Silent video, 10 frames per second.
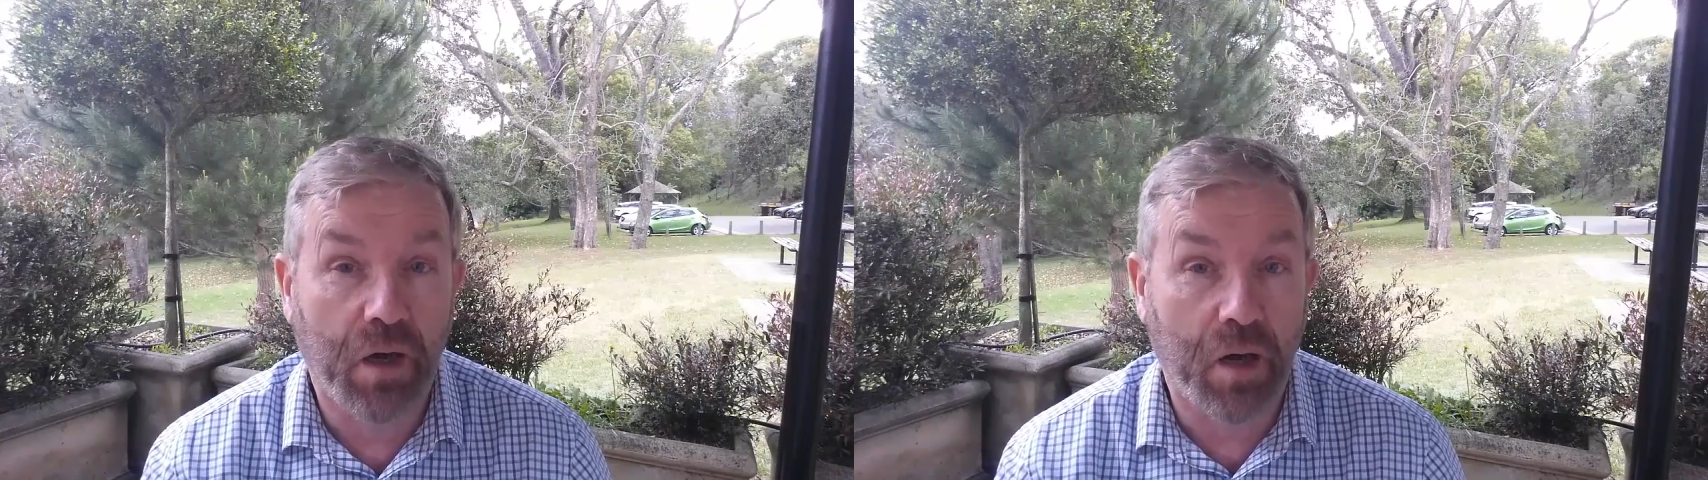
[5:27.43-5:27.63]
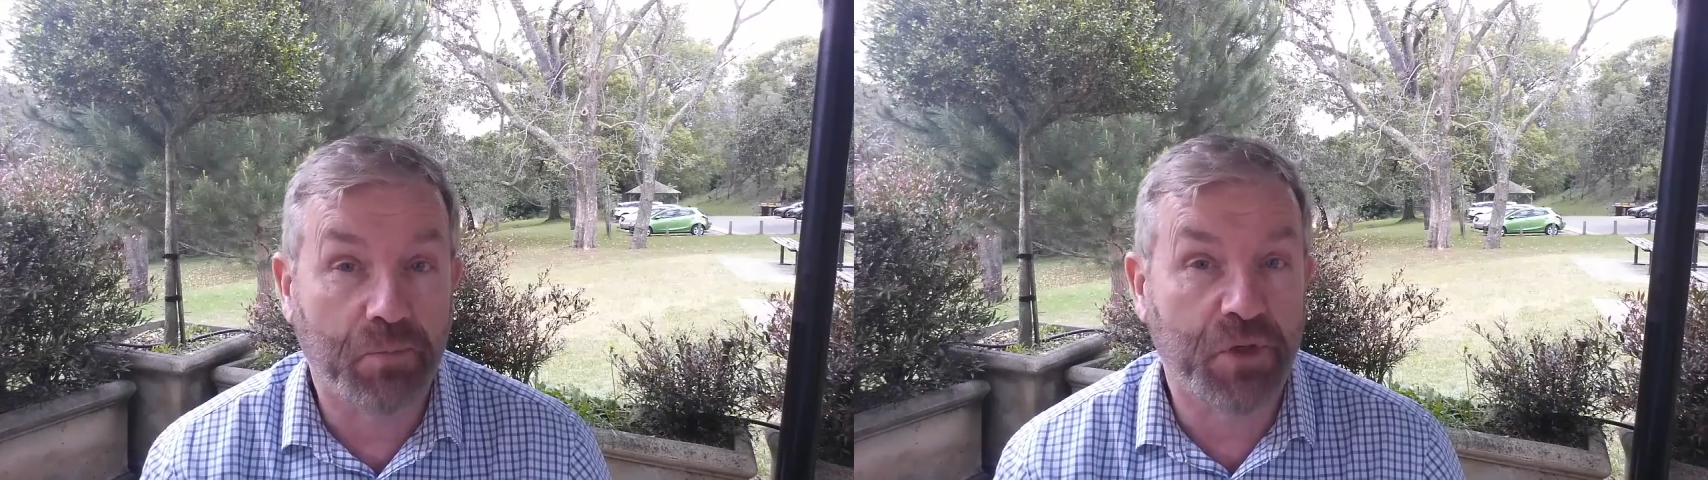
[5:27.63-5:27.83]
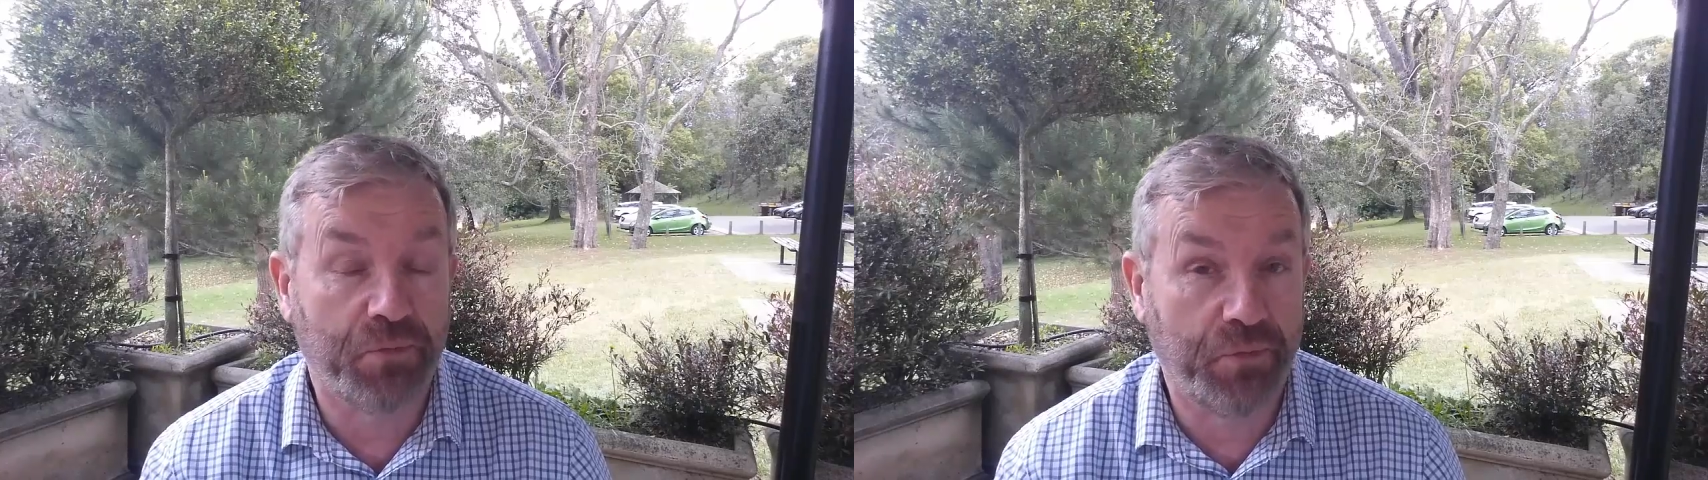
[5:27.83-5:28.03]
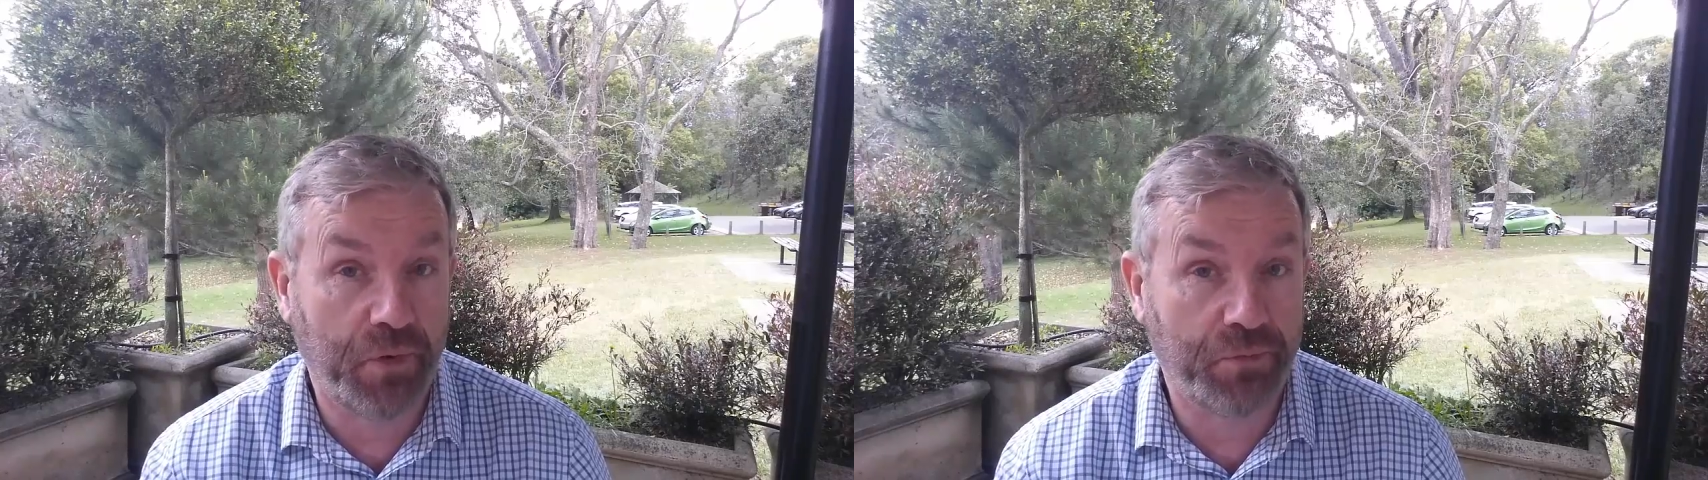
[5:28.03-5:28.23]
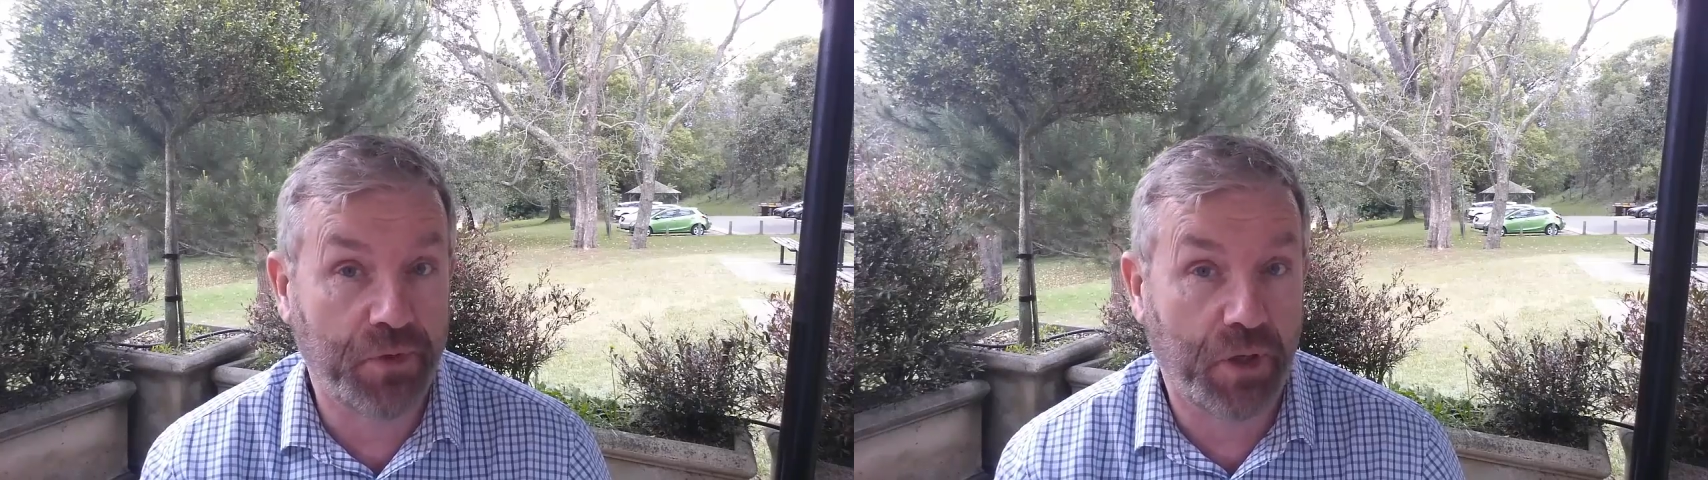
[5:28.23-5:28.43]
up to
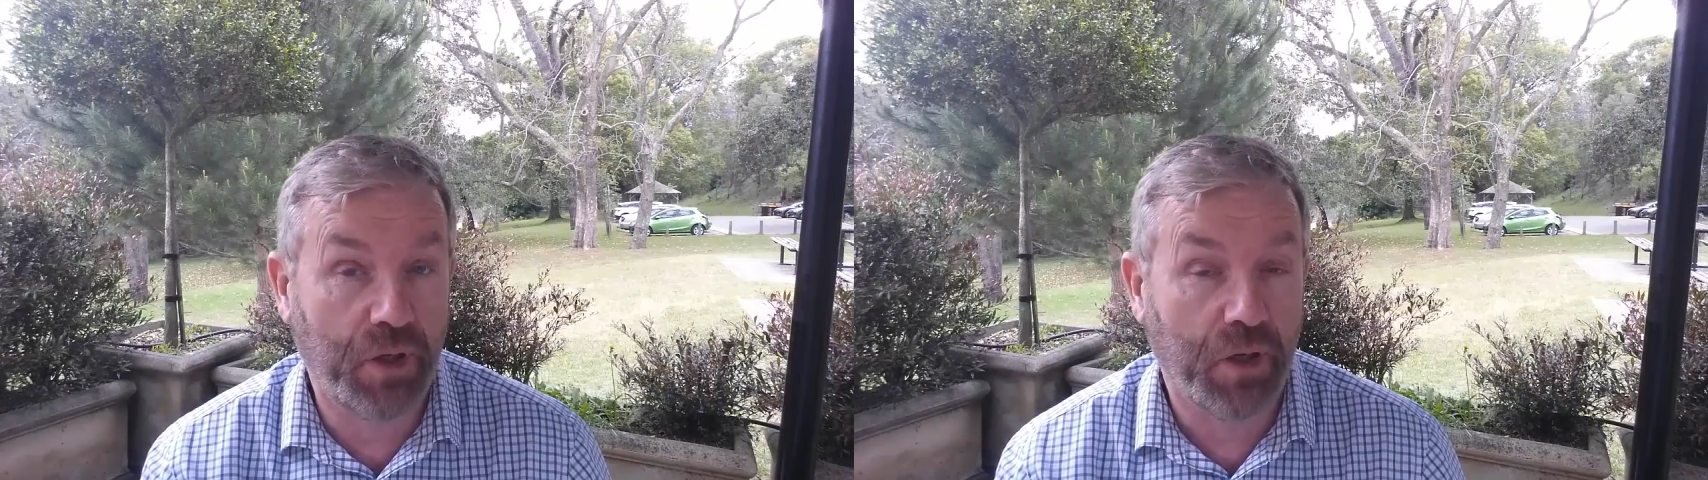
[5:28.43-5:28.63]
50,